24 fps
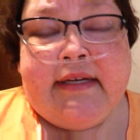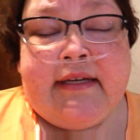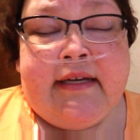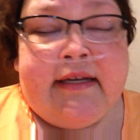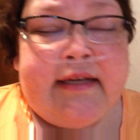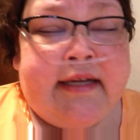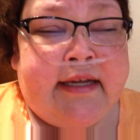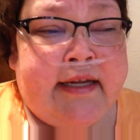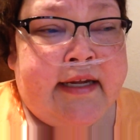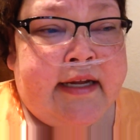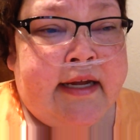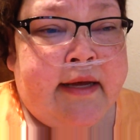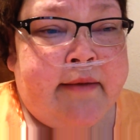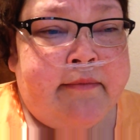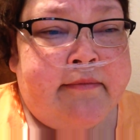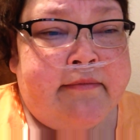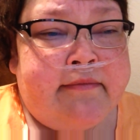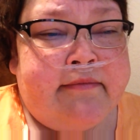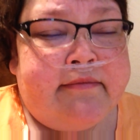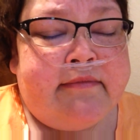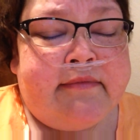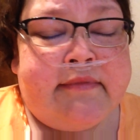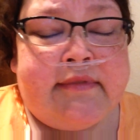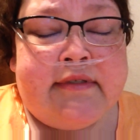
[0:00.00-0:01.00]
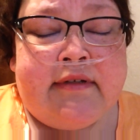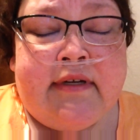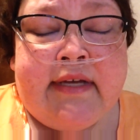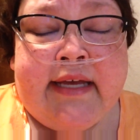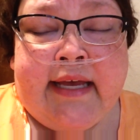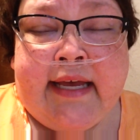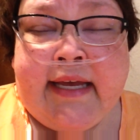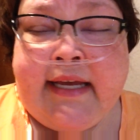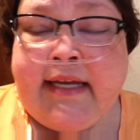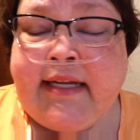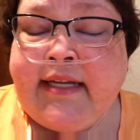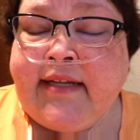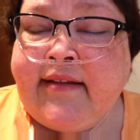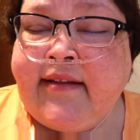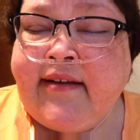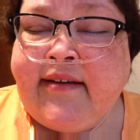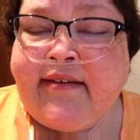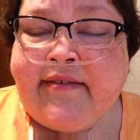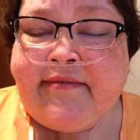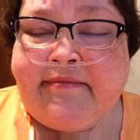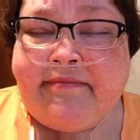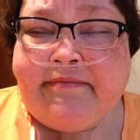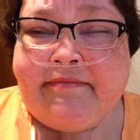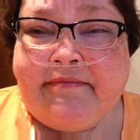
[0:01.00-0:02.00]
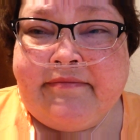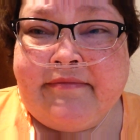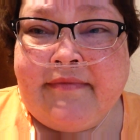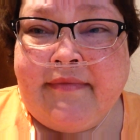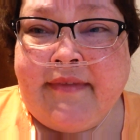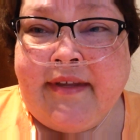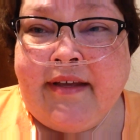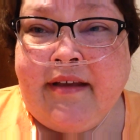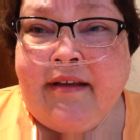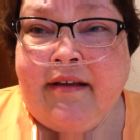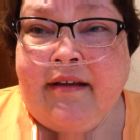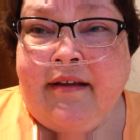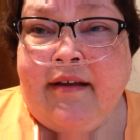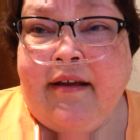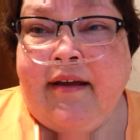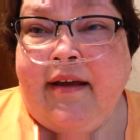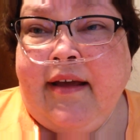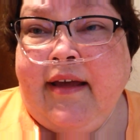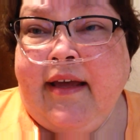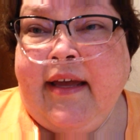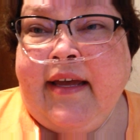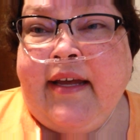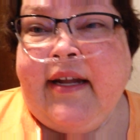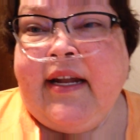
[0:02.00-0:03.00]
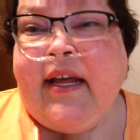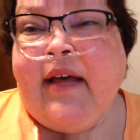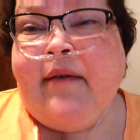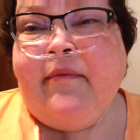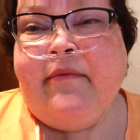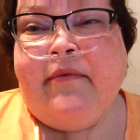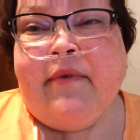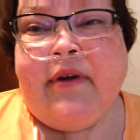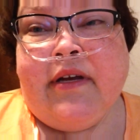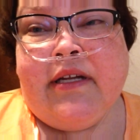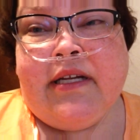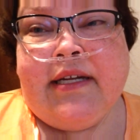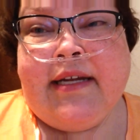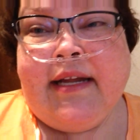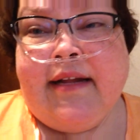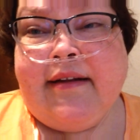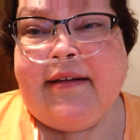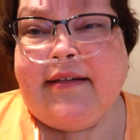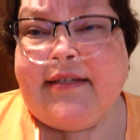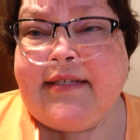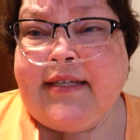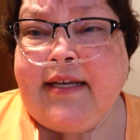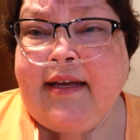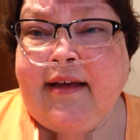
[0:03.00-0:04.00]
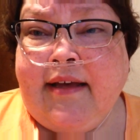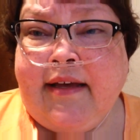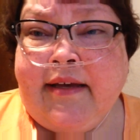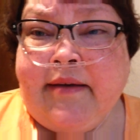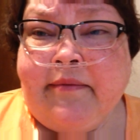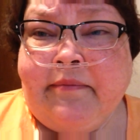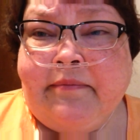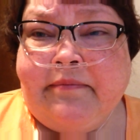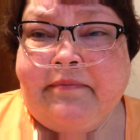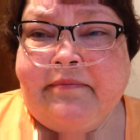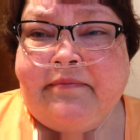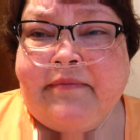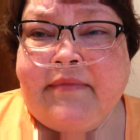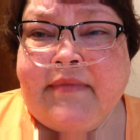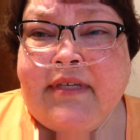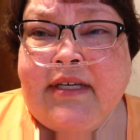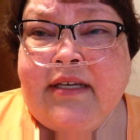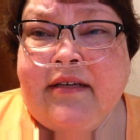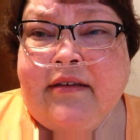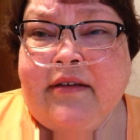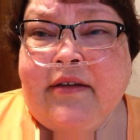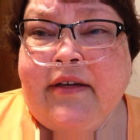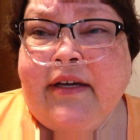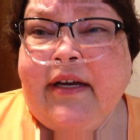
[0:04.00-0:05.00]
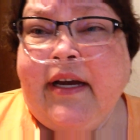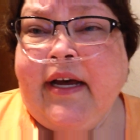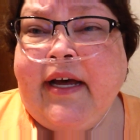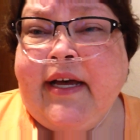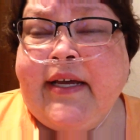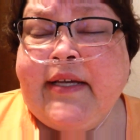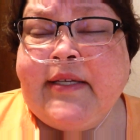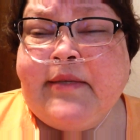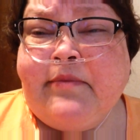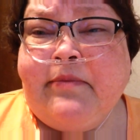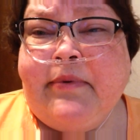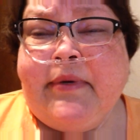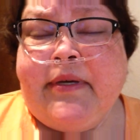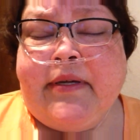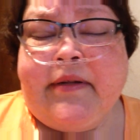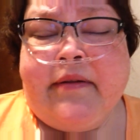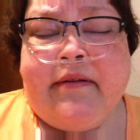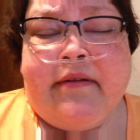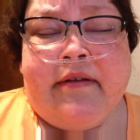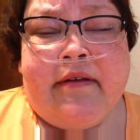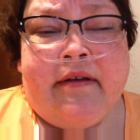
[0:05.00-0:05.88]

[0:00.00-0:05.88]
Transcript: And I'm hanging in there, and I'm running out of time you guys, but